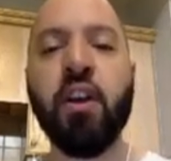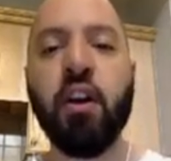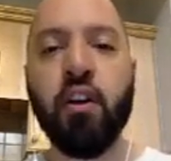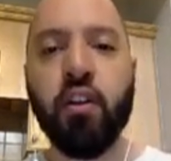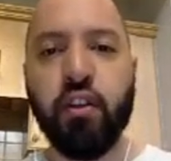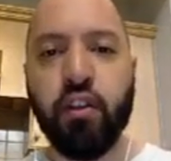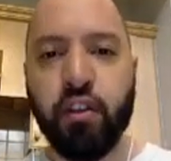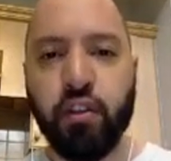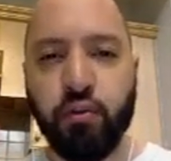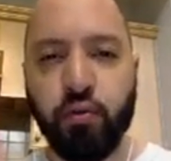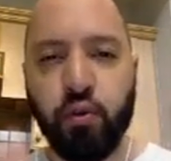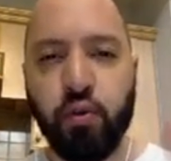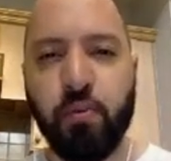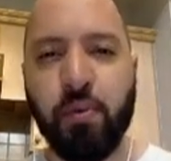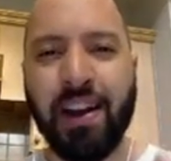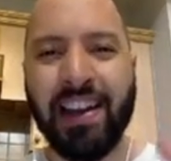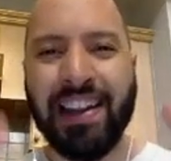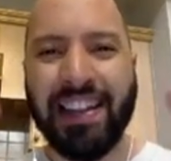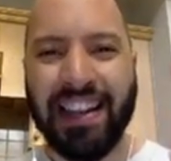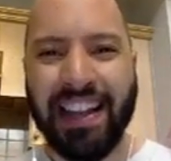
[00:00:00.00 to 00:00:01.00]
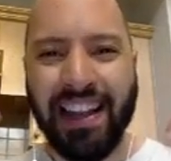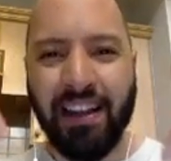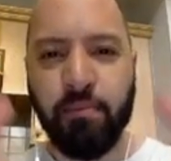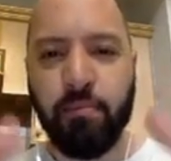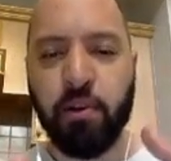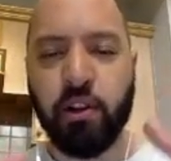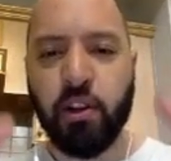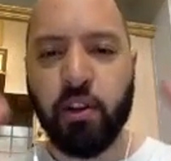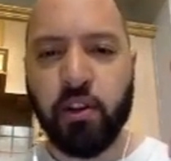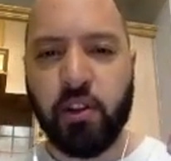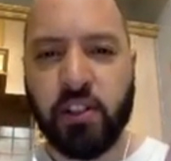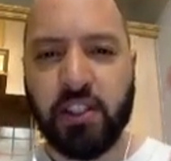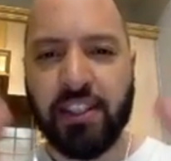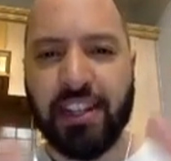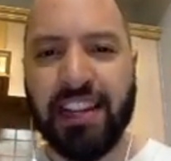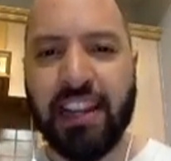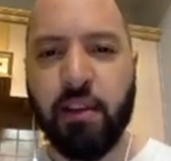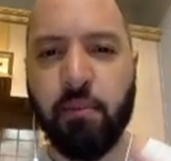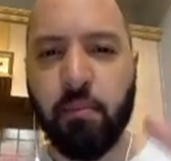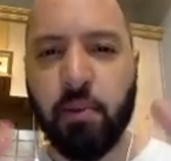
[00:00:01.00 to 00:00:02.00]
through my link below using the
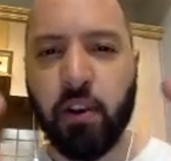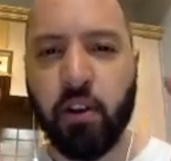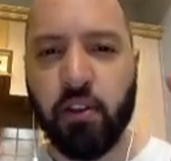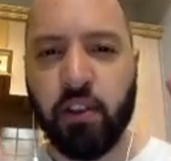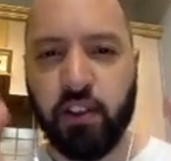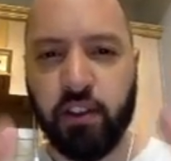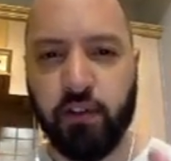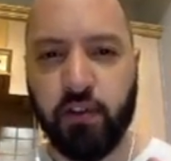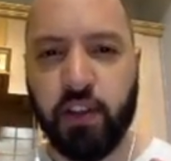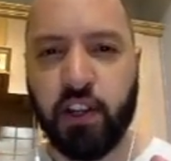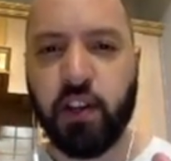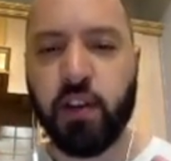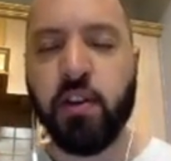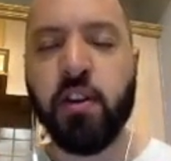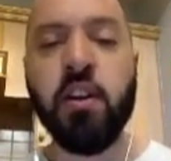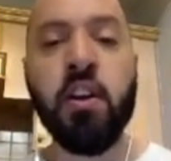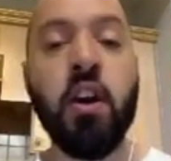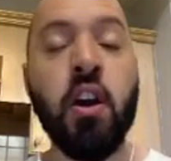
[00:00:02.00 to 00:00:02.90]
link below this video.